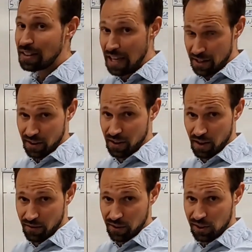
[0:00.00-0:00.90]
letter
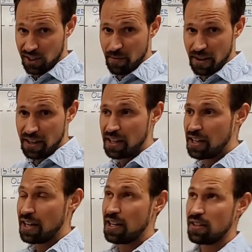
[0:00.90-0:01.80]
of First Timothy
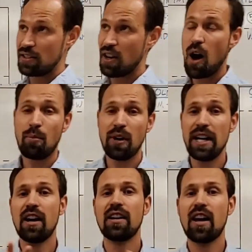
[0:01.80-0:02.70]
is
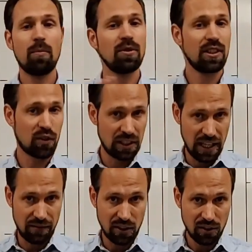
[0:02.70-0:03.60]
operating on a couple different
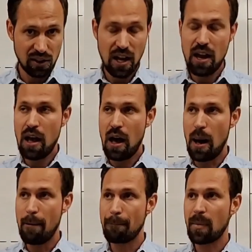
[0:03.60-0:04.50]
levels.
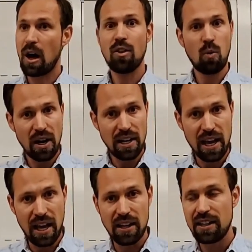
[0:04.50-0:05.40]
On the one
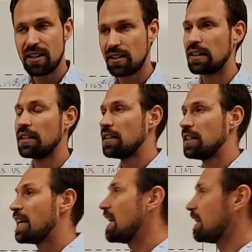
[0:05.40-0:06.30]
hand, it is
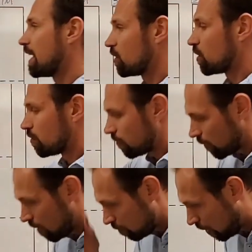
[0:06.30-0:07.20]
clearly a letter
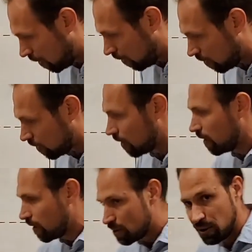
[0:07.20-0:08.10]
from Paul
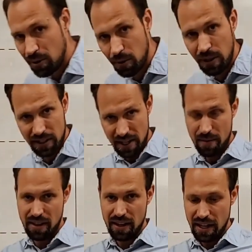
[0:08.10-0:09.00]
to
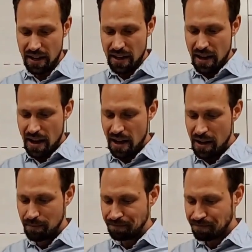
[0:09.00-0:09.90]
Timothy.
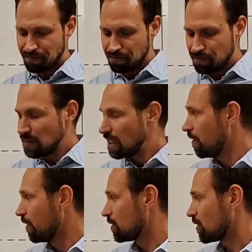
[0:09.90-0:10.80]

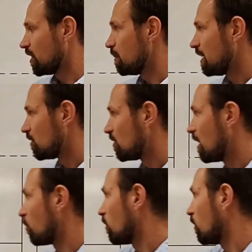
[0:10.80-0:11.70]
There's going to be
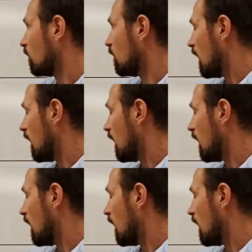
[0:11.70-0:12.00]
several